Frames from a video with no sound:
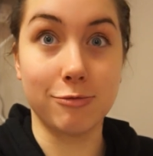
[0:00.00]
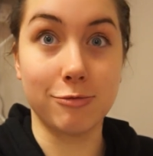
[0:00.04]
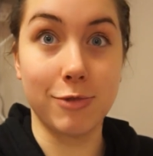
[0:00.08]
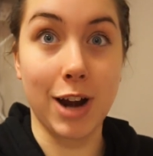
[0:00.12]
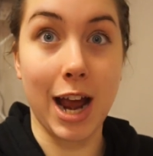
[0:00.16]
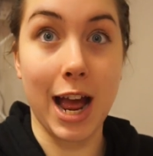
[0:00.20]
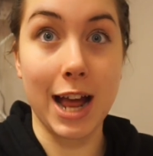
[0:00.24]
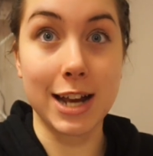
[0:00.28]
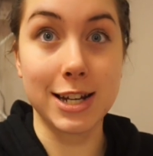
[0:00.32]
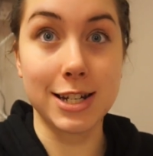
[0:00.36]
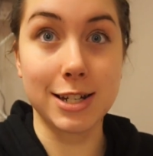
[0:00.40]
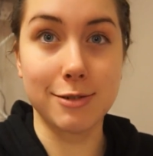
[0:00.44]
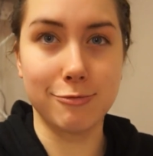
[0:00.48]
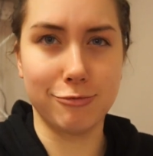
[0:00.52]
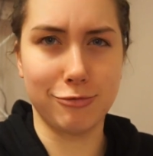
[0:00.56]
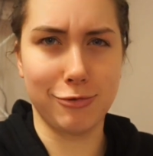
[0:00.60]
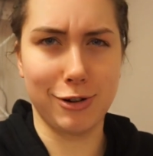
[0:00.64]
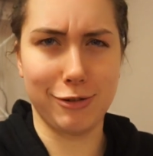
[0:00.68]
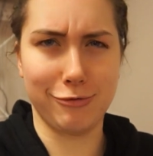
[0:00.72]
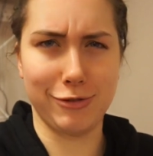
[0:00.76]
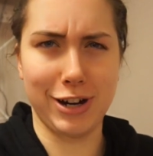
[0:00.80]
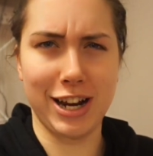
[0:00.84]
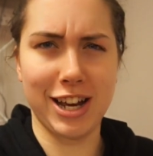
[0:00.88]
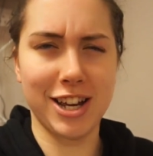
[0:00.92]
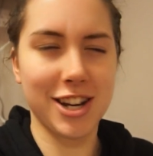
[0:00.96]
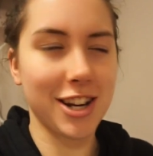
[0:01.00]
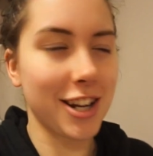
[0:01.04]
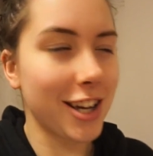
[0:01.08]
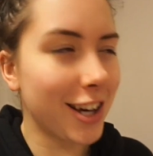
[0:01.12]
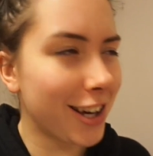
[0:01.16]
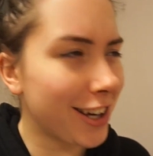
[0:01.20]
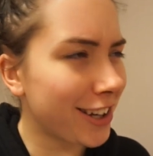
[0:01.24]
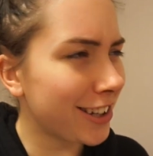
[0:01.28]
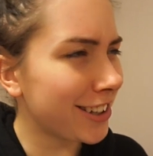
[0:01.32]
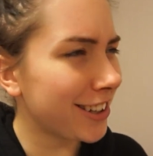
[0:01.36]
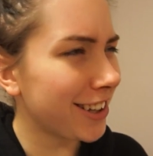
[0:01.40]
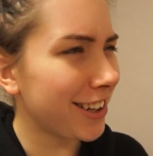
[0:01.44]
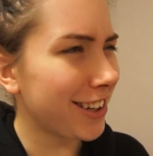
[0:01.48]

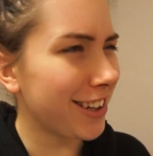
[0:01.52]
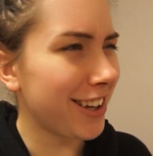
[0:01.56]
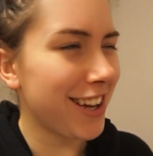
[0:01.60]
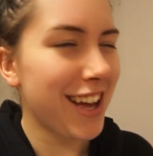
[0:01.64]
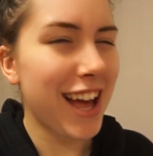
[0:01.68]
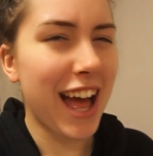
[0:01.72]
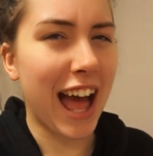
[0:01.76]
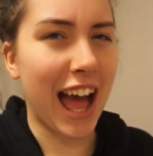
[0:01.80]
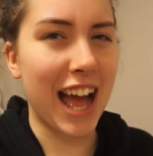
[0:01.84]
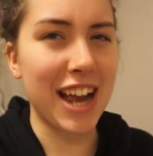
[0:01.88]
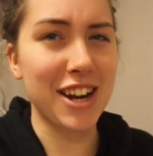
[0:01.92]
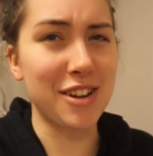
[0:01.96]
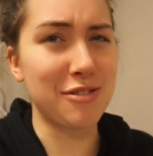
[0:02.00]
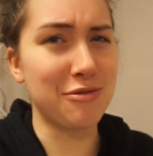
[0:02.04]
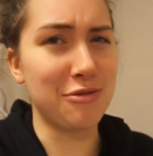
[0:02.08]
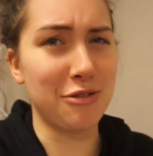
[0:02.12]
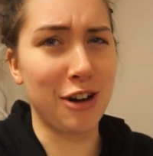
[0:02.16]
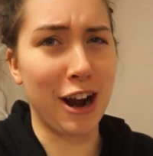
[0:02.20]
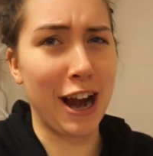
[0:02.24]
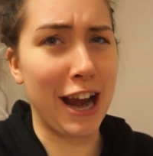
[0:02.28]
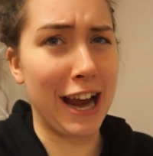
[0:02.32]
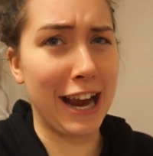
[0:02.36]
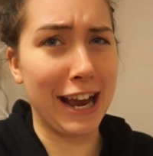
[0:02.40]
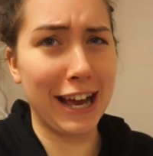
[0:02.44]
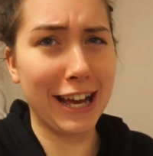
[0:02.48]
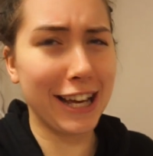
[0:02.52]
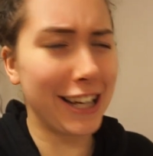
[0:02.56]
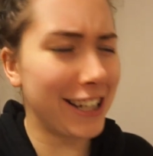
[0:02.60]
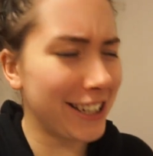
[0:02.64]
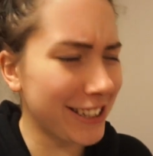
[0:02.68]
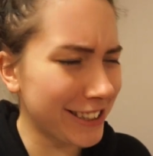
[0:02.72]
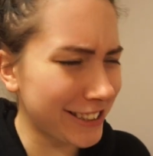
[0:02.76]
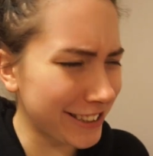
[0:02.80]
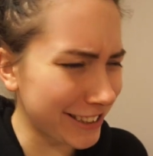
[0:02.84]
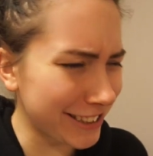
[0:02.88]
I didn't write it.